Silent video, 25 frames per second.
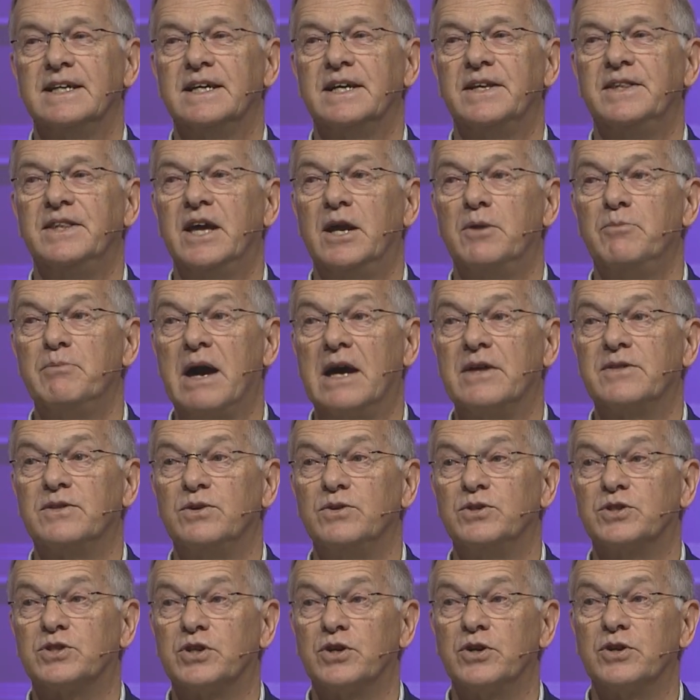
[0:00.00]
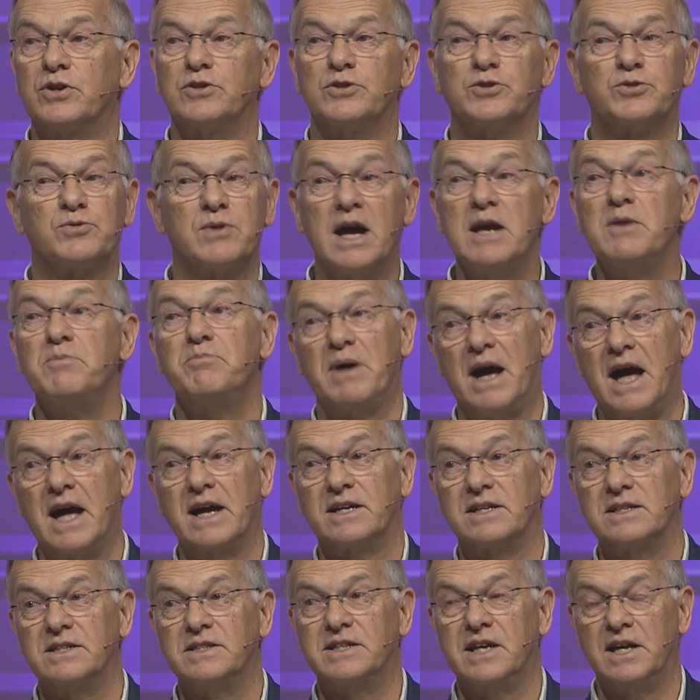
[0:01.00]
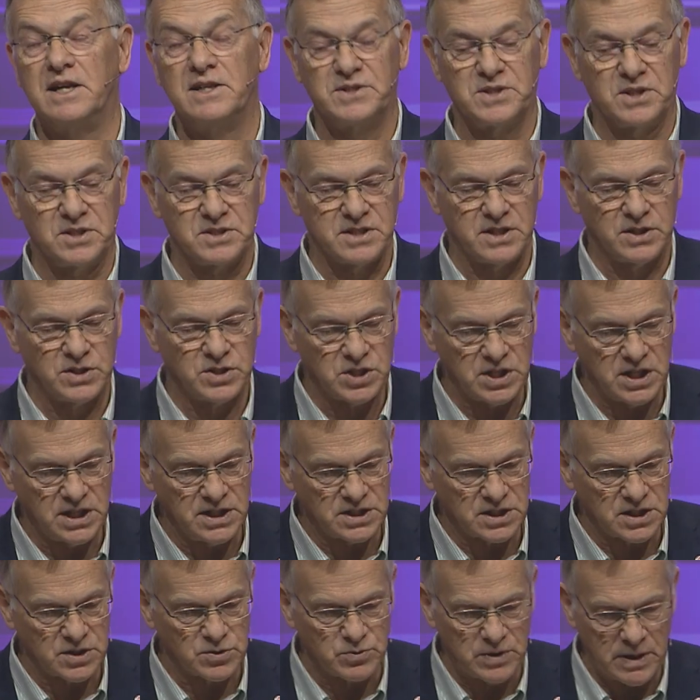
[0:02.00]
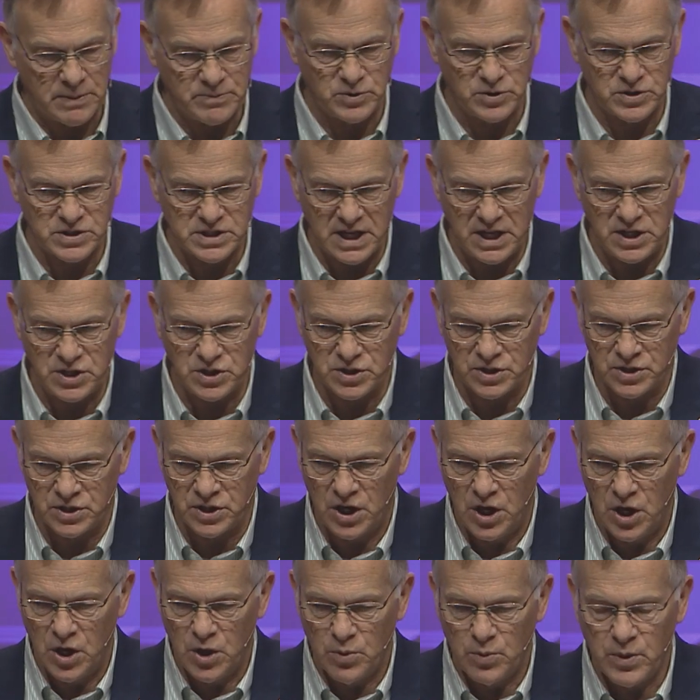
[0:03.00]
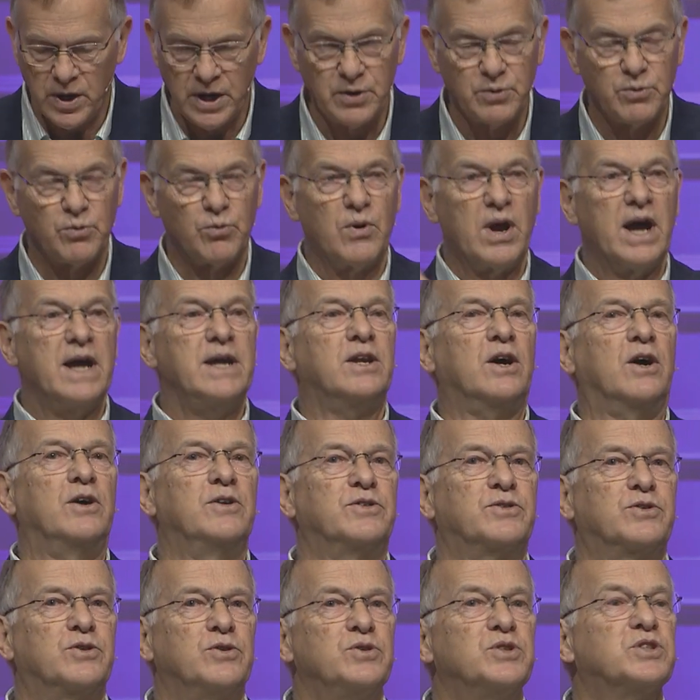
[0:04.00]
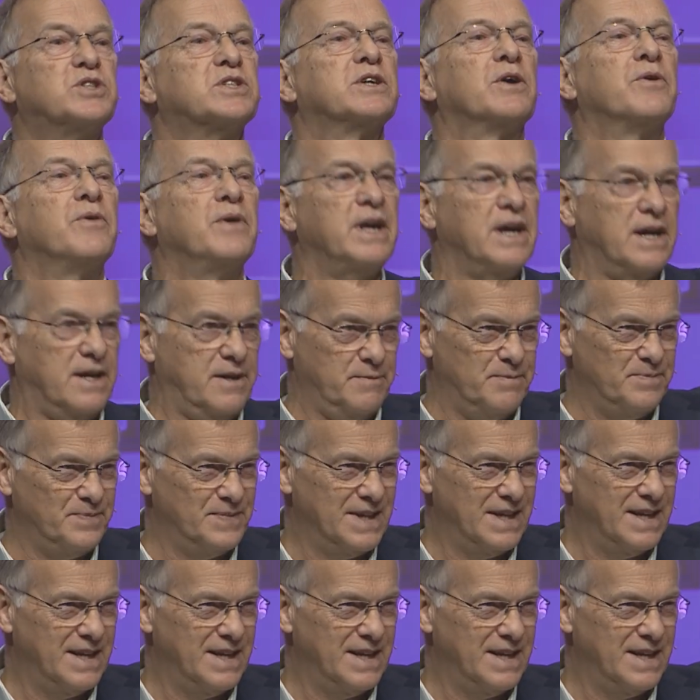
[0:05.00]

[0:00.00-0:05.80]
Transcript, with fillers: And then Matthew circles right back and tells us that Jesus' reputation went right out through Syria